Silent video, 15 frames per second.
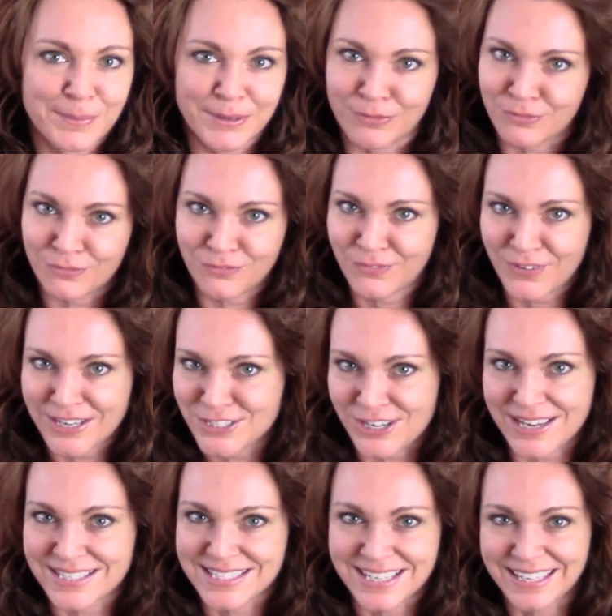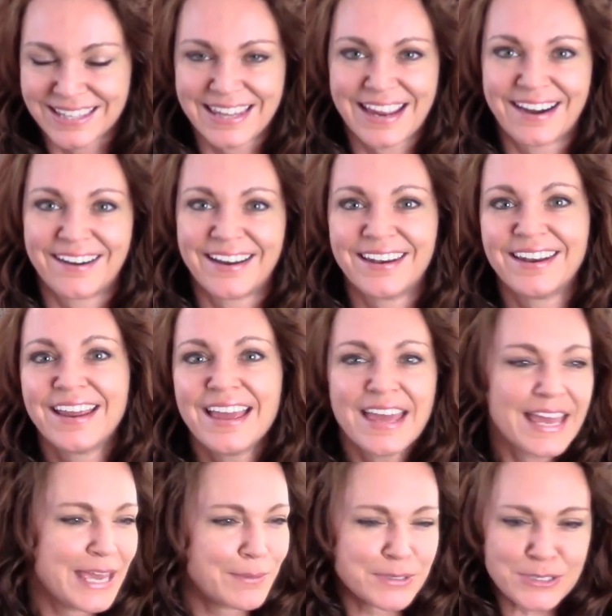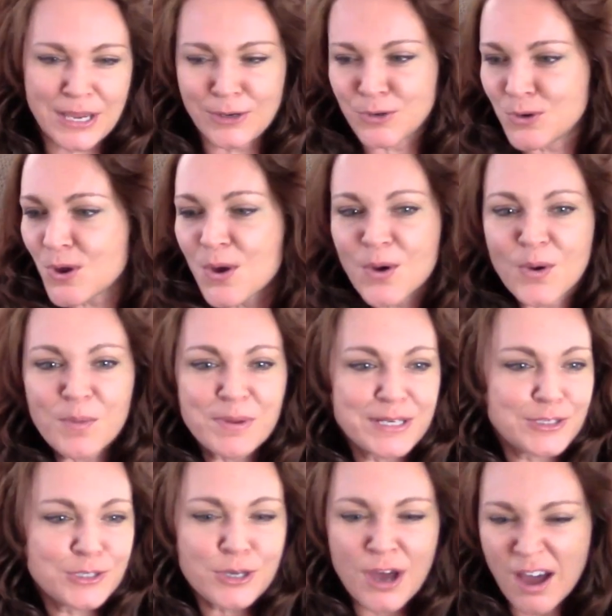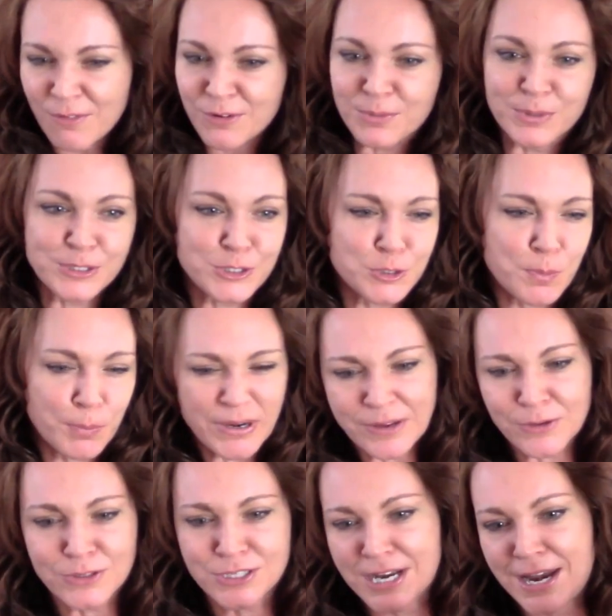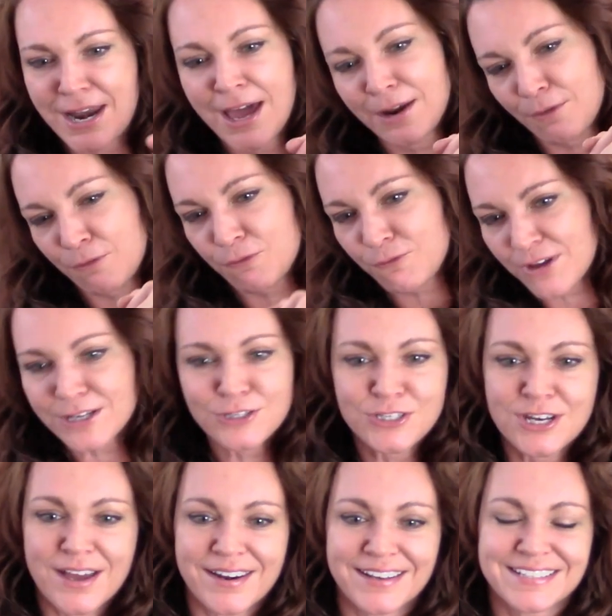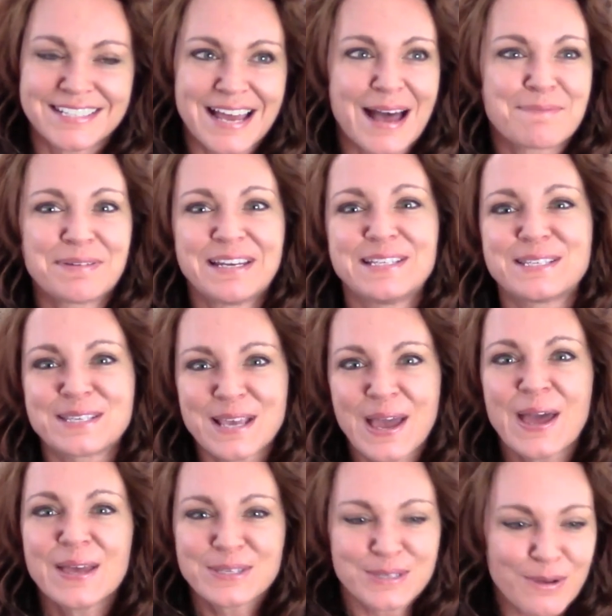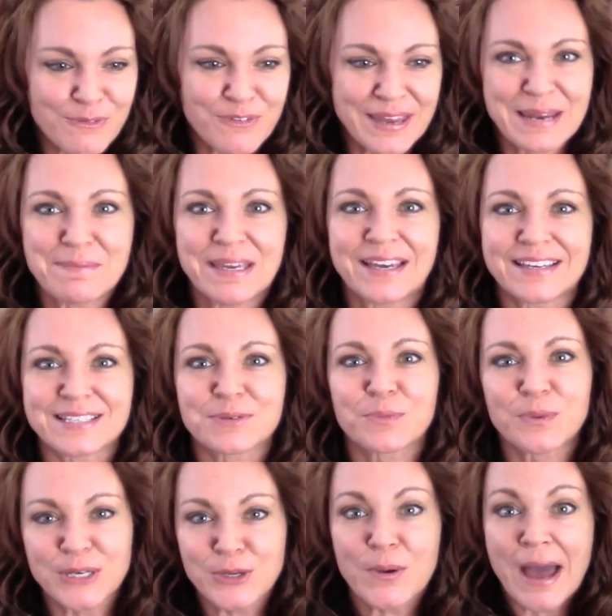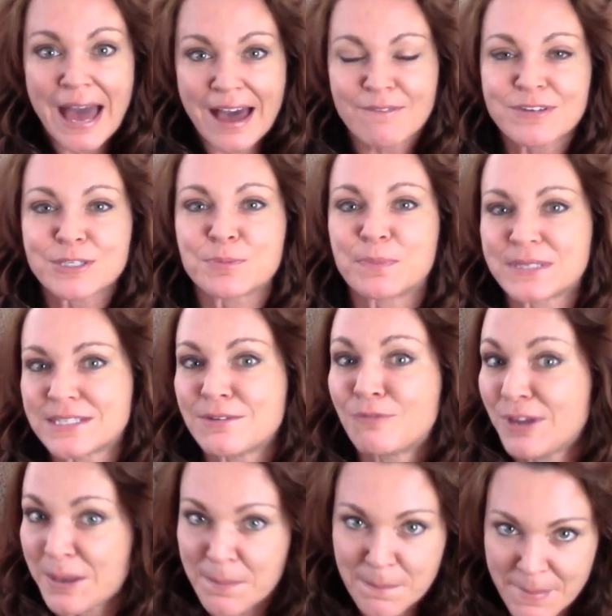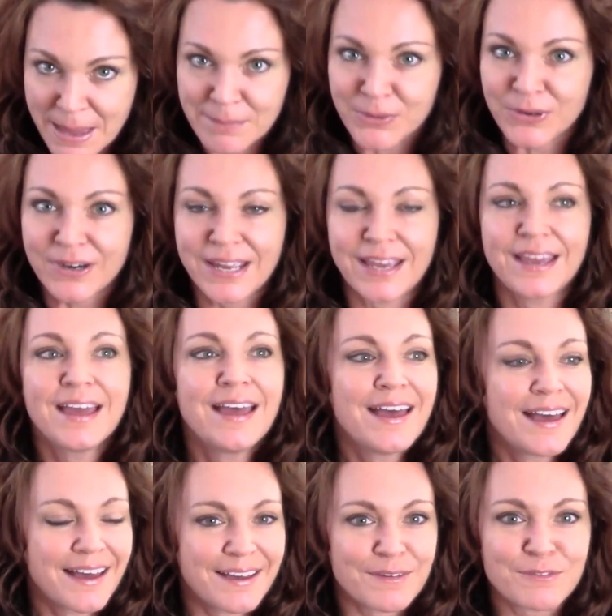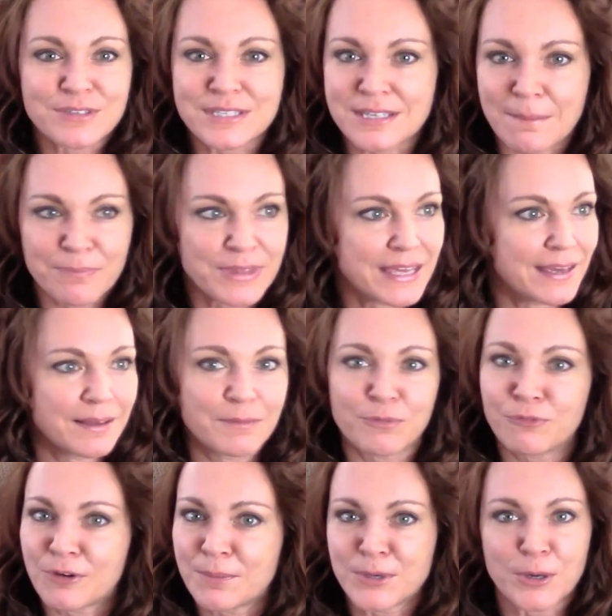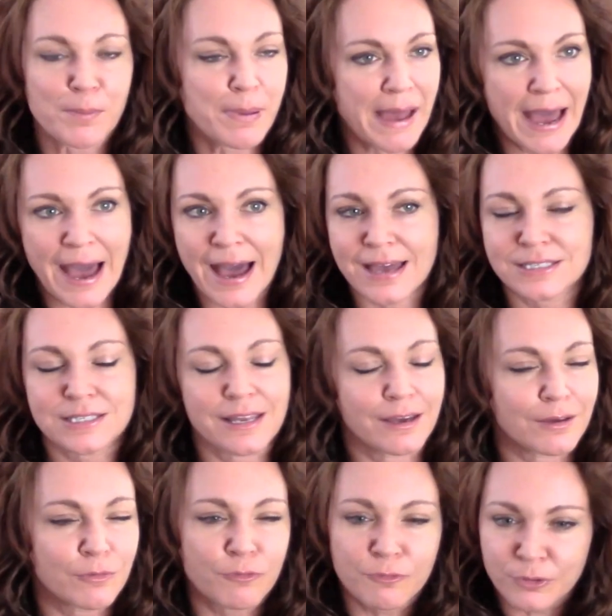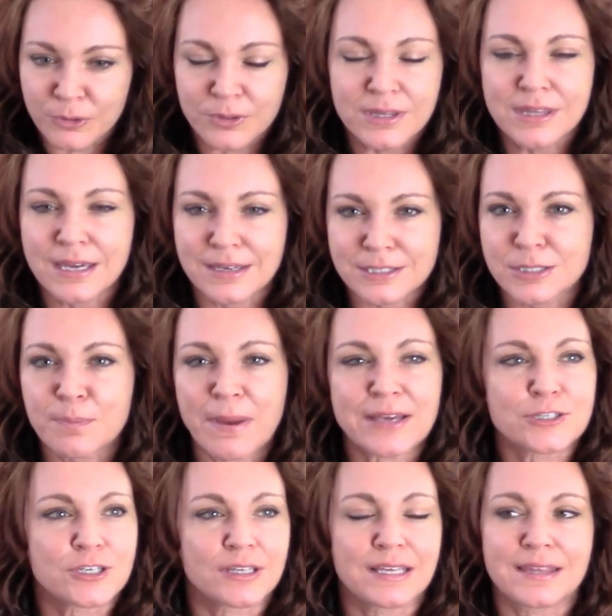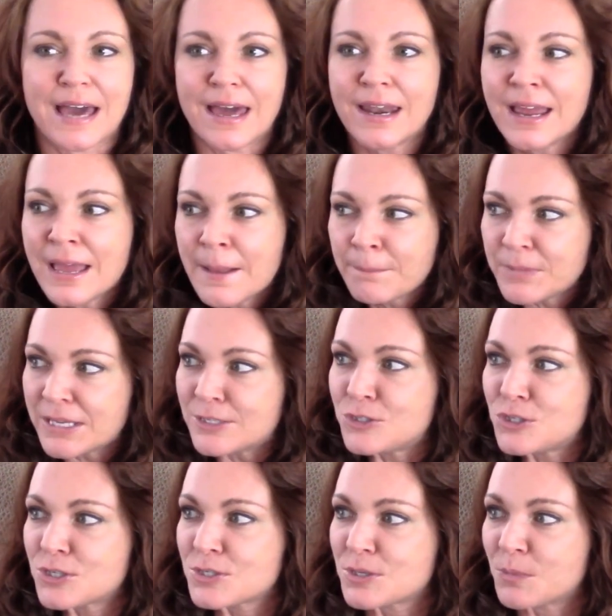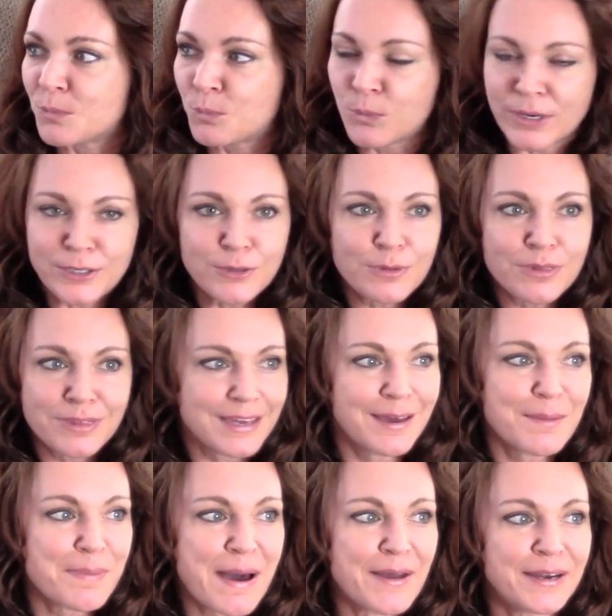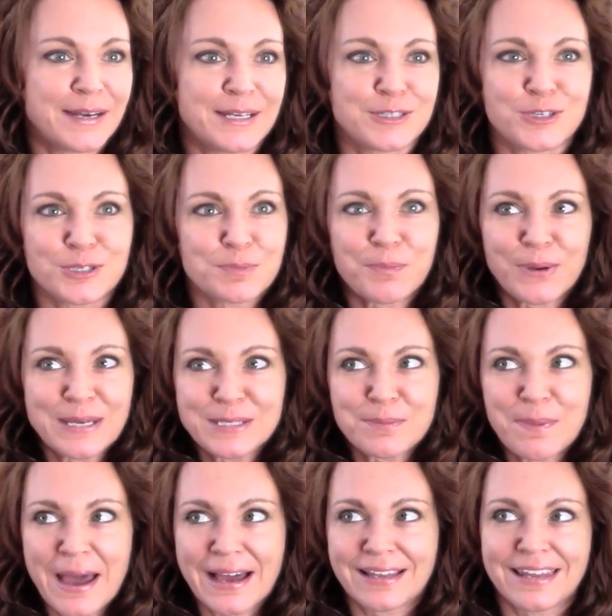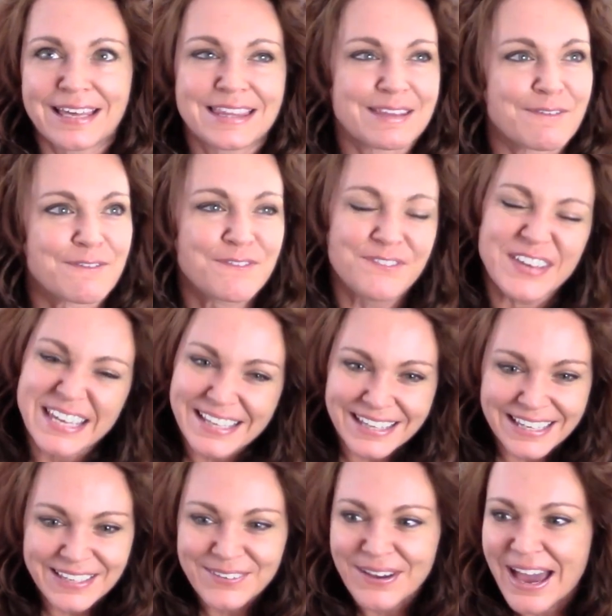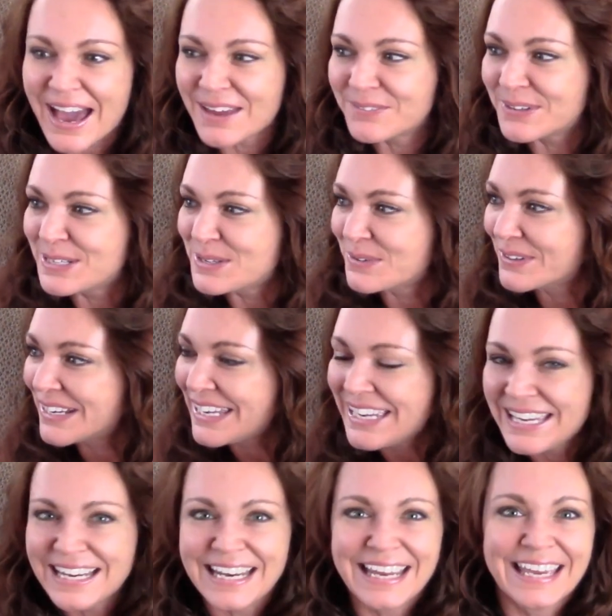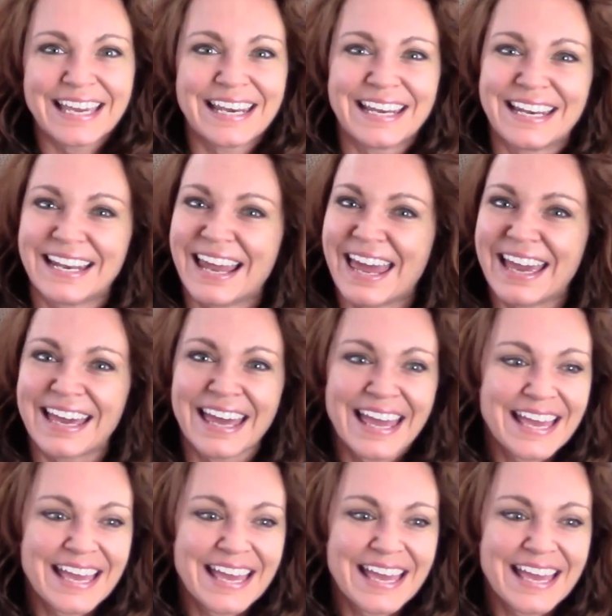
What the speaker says: bit of fudge icing in there. And he was like, no, but it's covered with sprinkles and it had a fudge dot on top. And it's so funny, because when you have a specific memory of something from your past, like a food thing especially, that it just, when you think about it, it just brings back like the feeling you had when you were eating it, and like